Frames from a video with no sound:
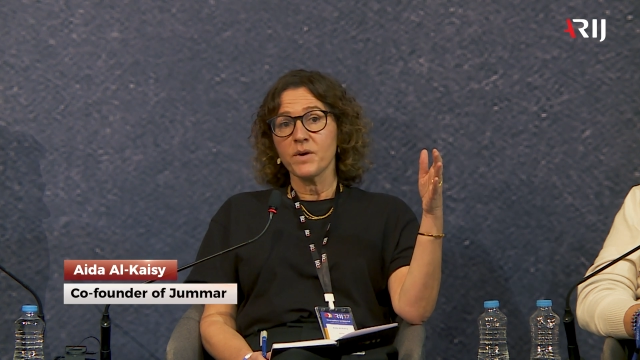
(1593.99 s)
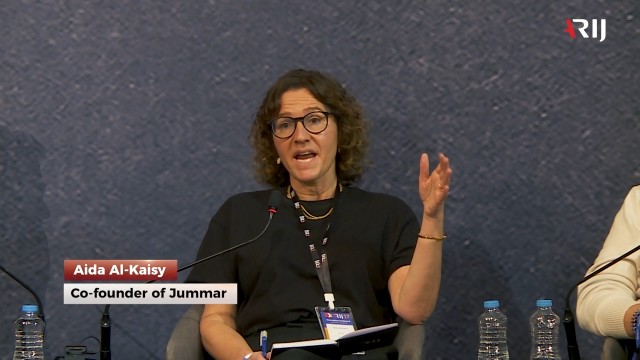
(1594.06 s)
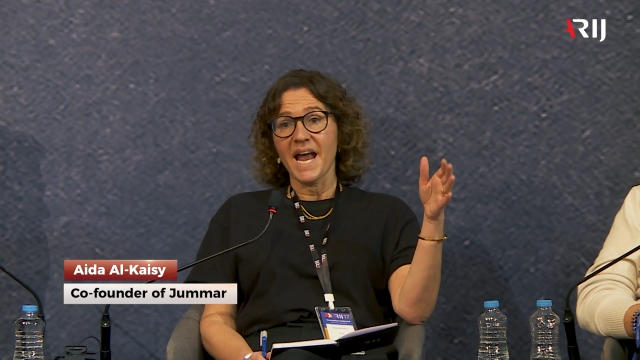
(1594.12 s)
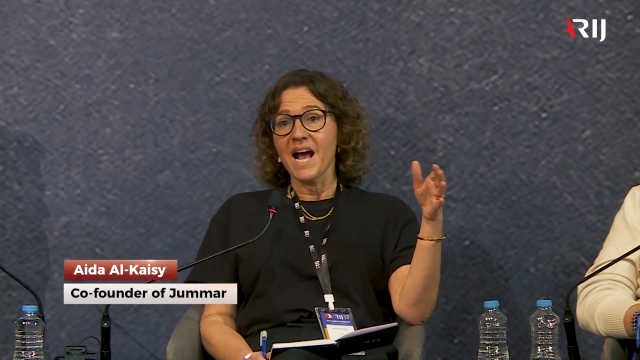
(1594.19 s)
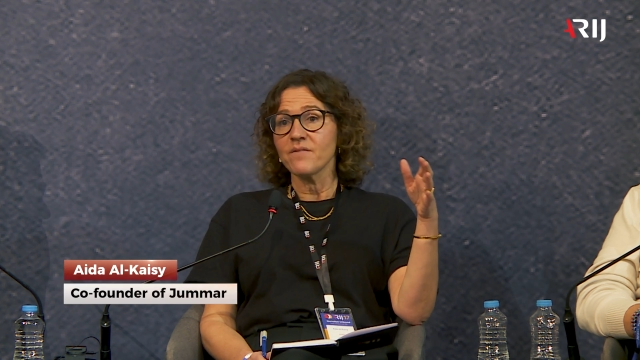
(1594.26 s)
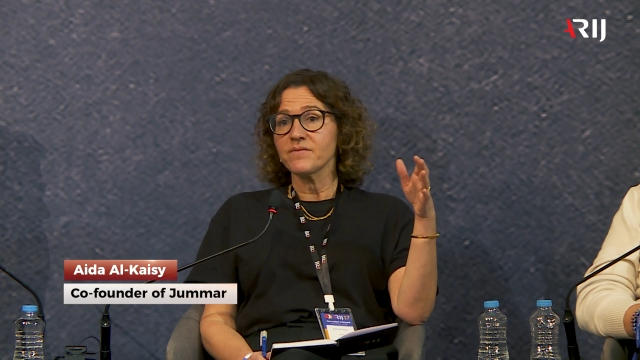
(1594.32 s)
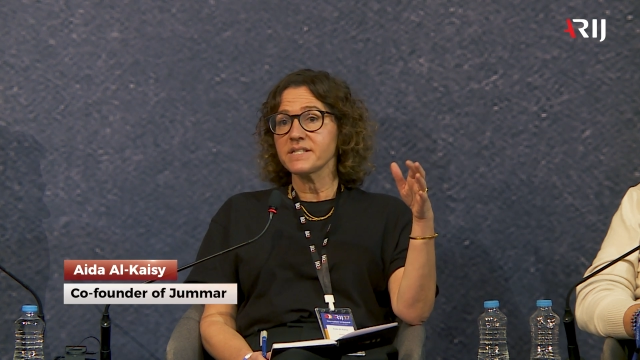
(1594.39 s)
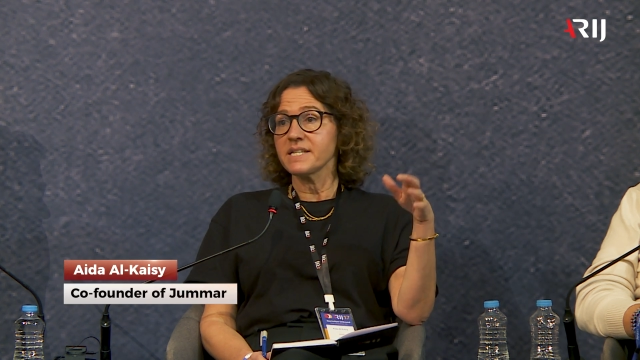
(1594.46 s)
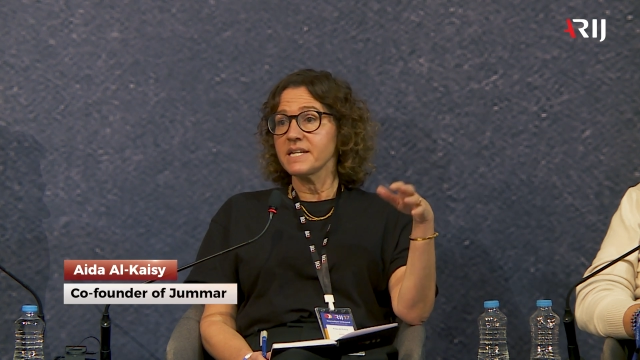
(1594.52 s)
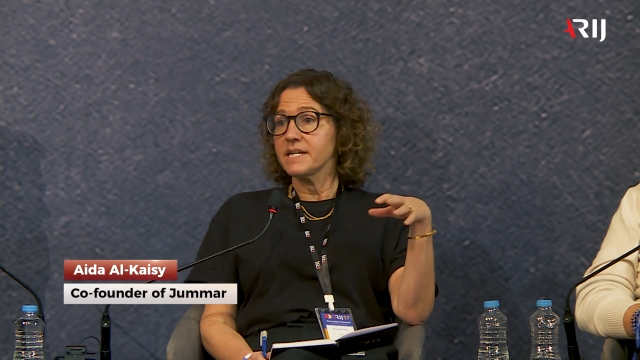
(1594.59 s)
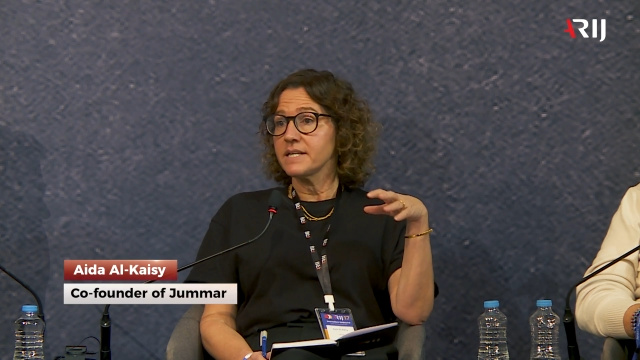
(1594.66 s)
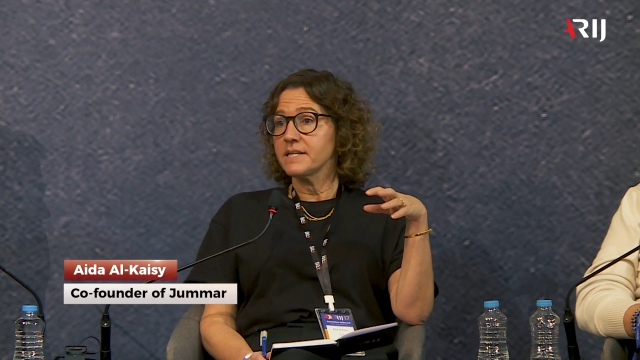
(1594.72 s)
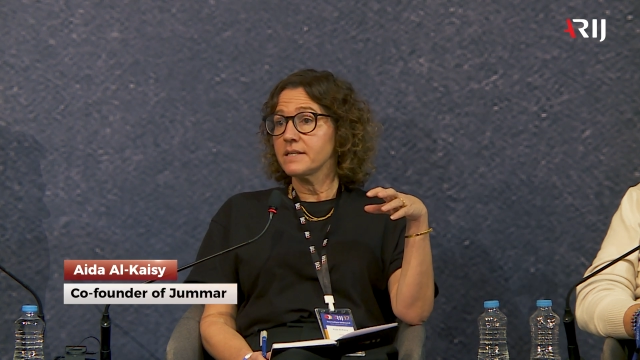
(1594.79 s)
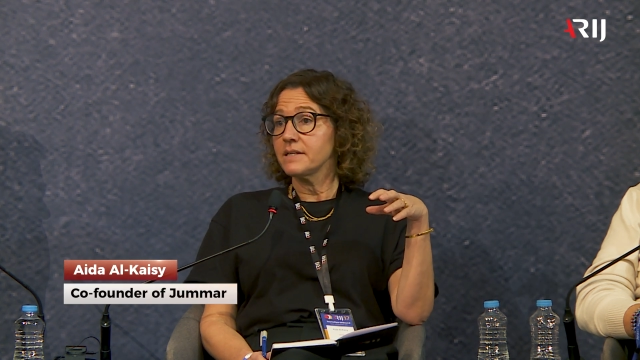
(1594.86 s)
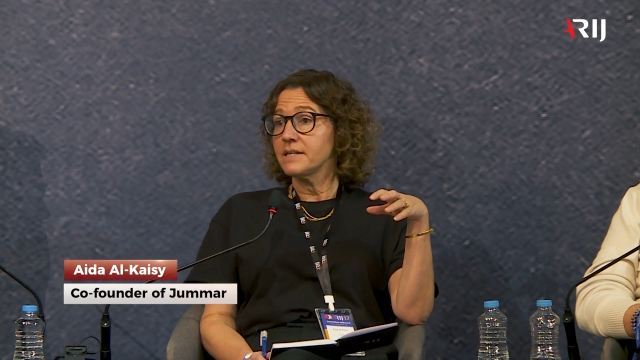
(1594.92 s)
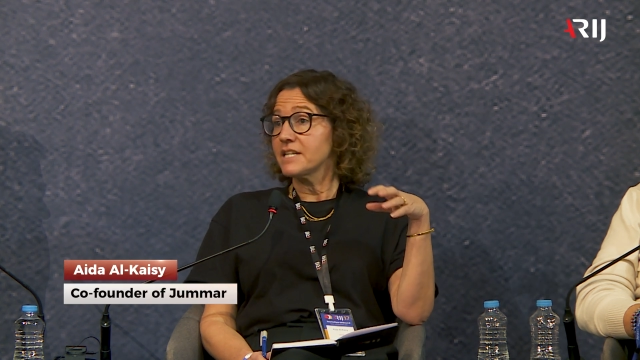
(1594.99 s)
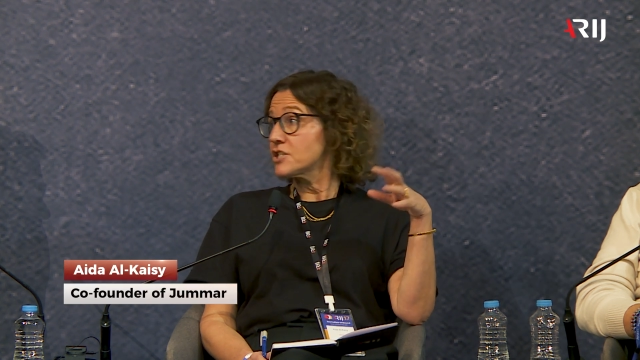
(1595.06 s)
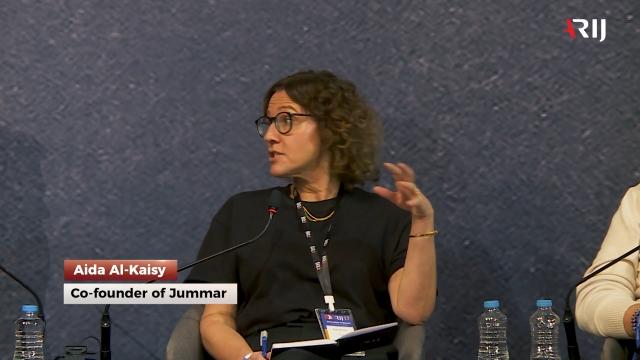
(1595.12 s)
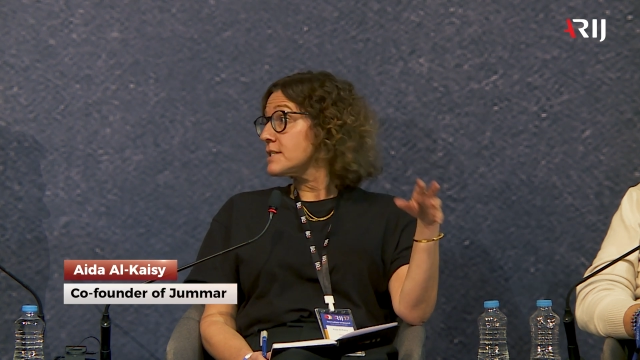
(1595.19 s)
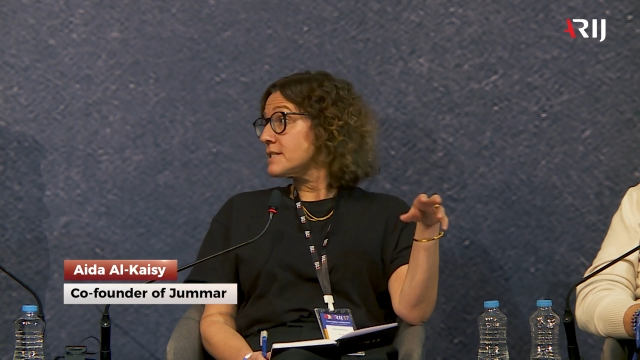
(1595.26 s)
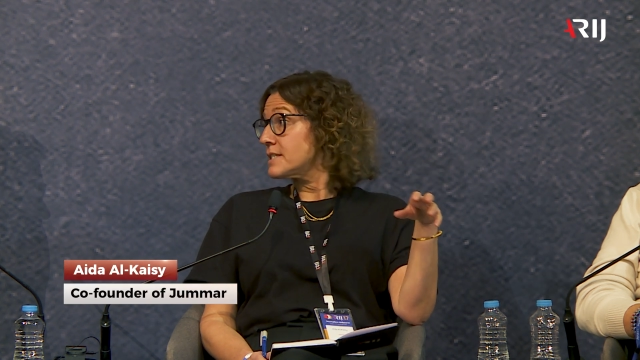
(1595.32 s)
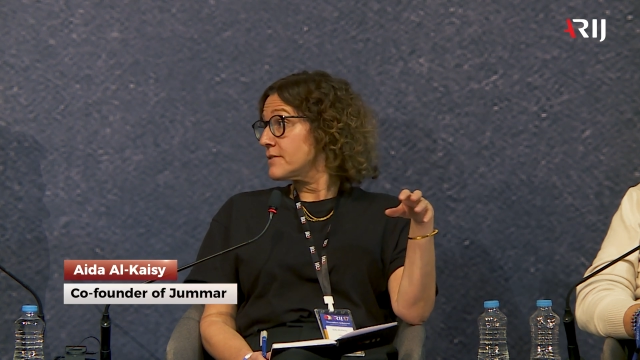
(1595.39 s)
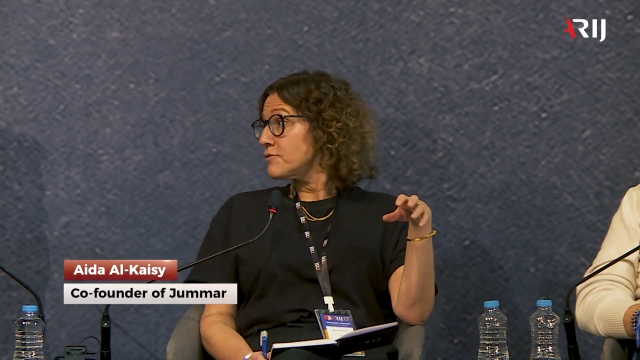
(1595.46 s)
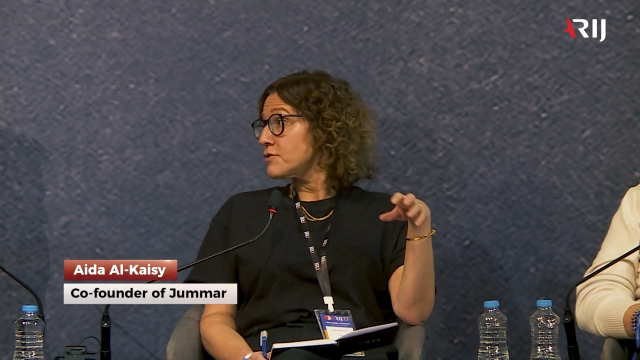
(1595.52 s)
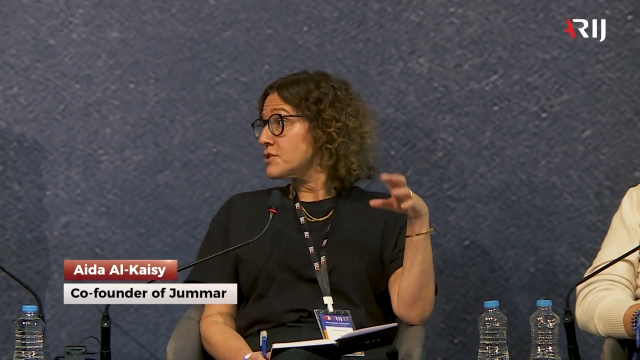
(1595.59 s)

we have seen legislative